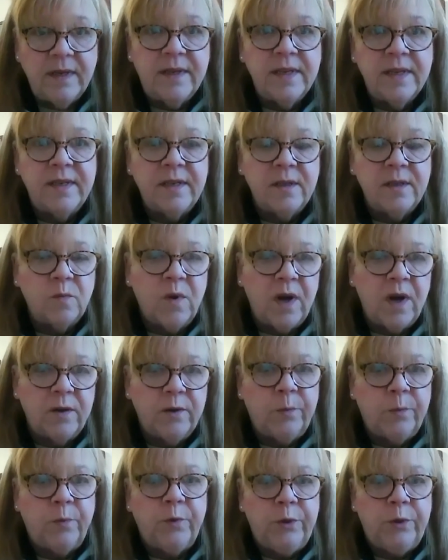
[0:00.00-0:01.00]
This is
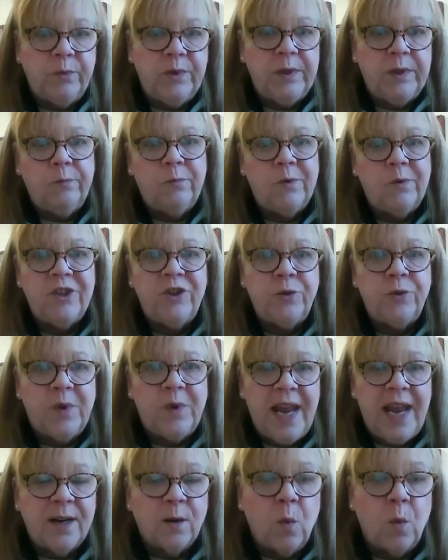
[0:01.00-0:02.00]
where we wish
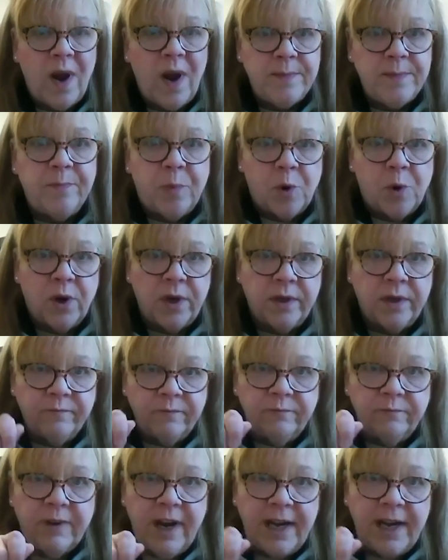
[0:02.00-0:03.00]
we had a whiteboard,
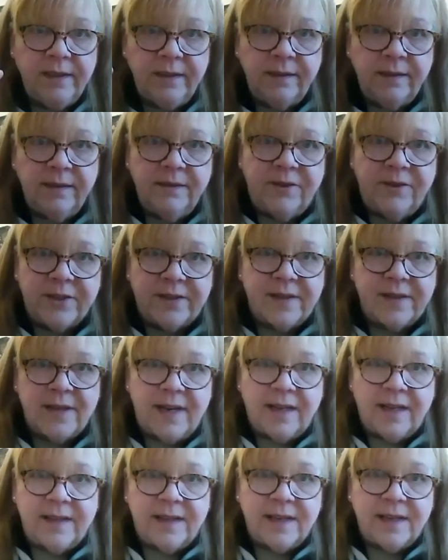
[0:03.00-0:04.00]
right? Just
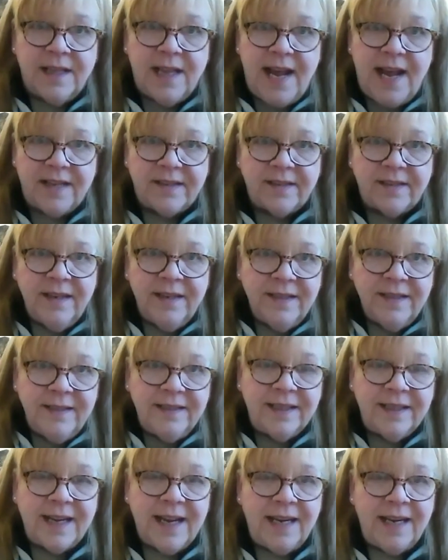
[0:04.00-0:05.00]
like in the class,
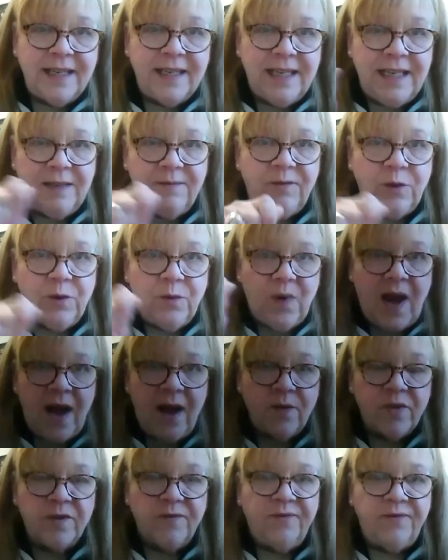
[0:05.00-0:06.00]
to kind of give you
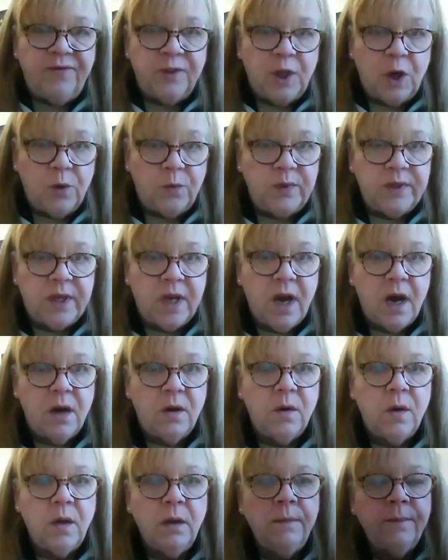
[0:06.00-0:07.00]
how the flow would
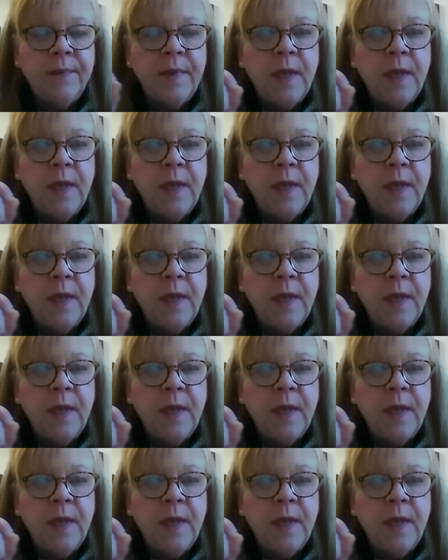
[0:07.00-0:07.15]
go.